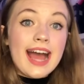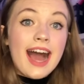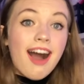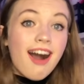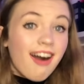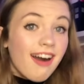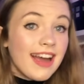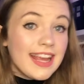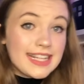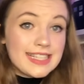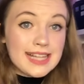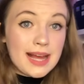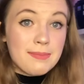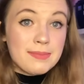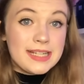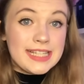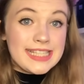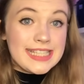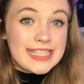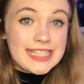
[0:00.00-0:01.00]
art
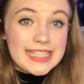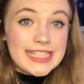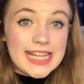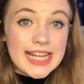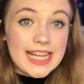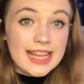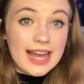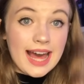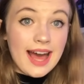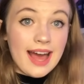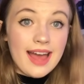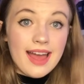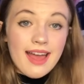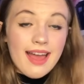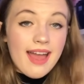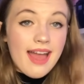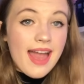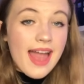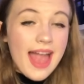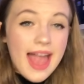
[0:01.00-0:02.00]
examiners see that
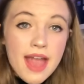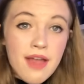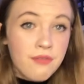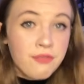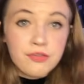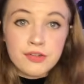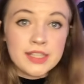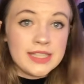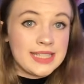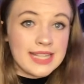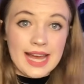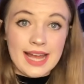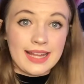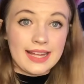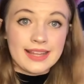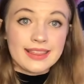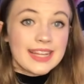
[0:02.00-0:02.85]
every day.